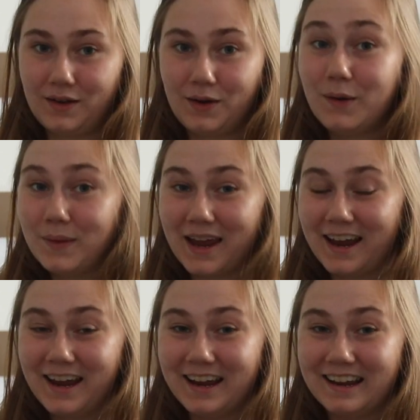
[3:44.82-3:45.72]

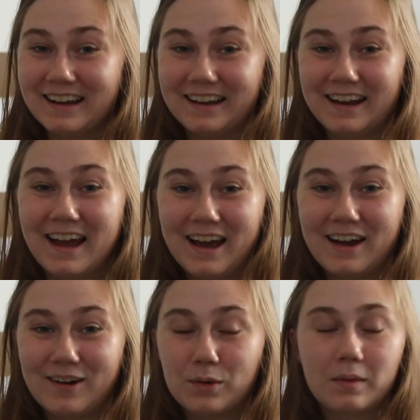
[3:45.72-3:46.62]
Okay,
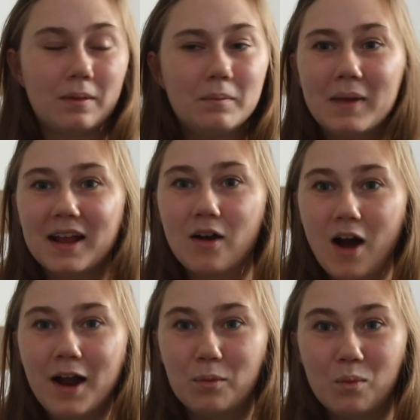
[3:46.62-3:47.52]
now, oh my
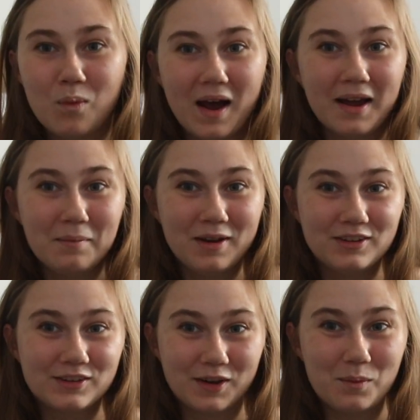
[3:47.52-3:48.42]
god, why am I
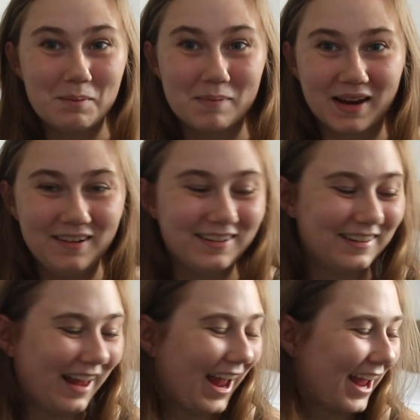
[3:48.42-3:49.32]
so
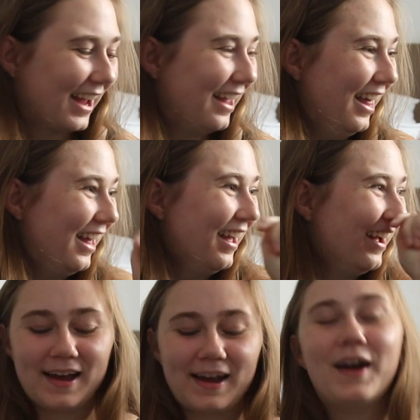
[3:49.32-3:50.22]
embarrassing?
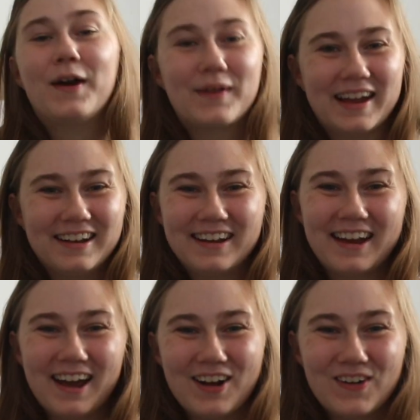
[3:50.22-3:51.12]
Okay,
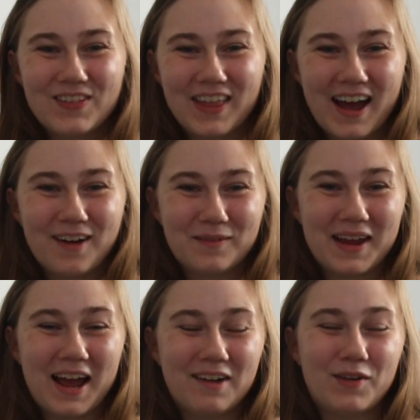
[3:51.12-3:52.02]
now that we
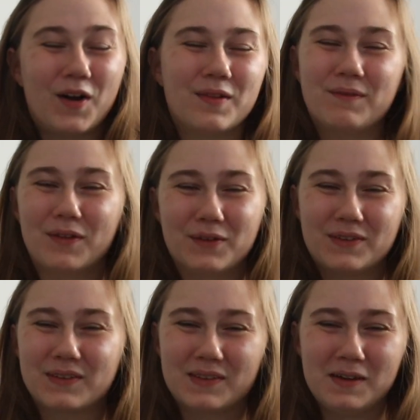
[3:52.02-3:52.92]
have all of those
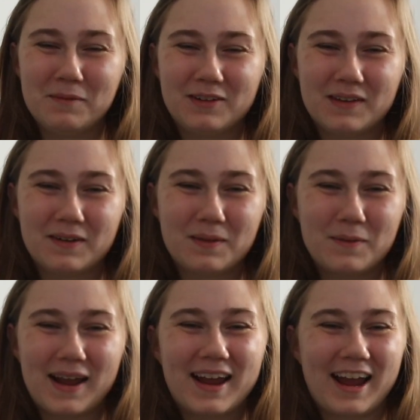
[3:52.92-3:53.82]
disclaimers out of the
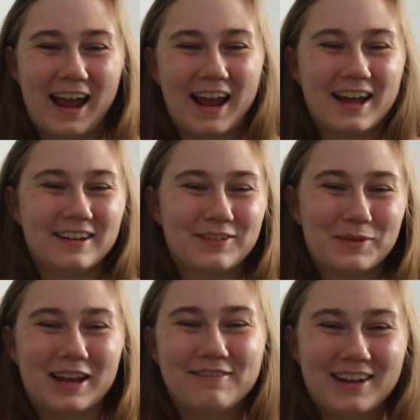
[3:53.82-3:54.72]
way and
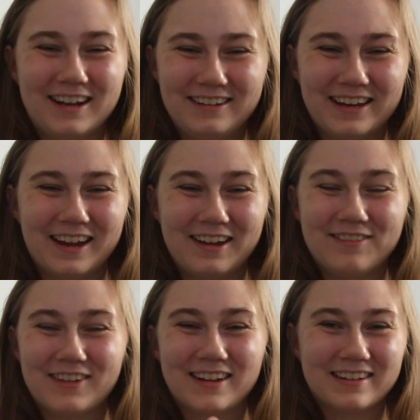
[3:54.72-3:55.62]
we have an idea
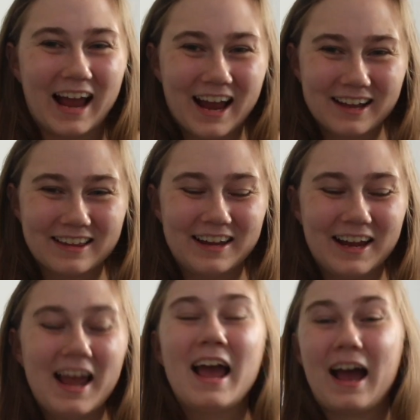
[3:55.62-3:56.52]
of
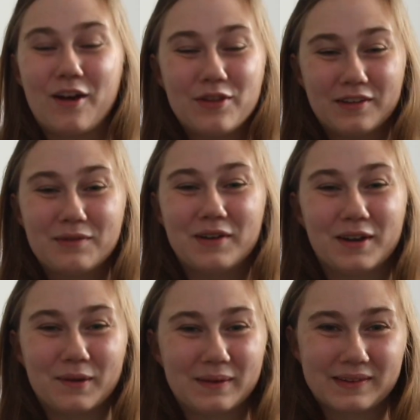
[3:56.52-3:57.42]
exactly how this
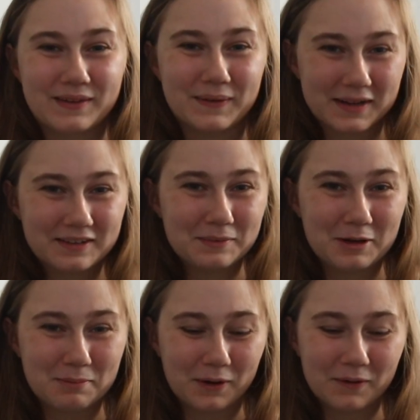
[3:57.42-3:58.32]
video is going to be
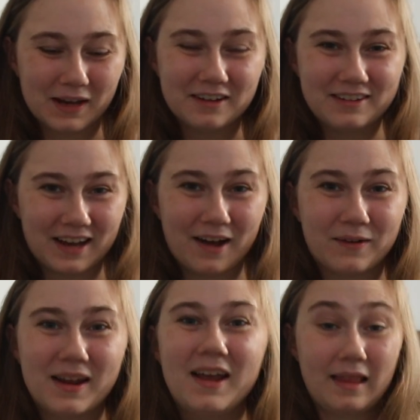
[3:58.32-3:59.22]
broken
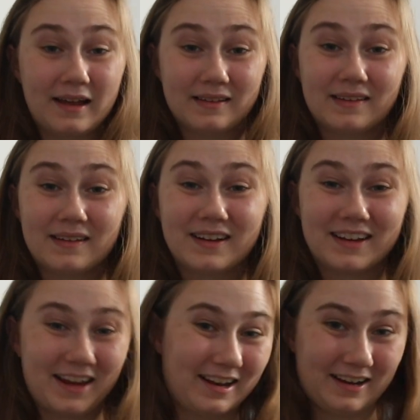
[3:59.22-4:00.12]
down, let's get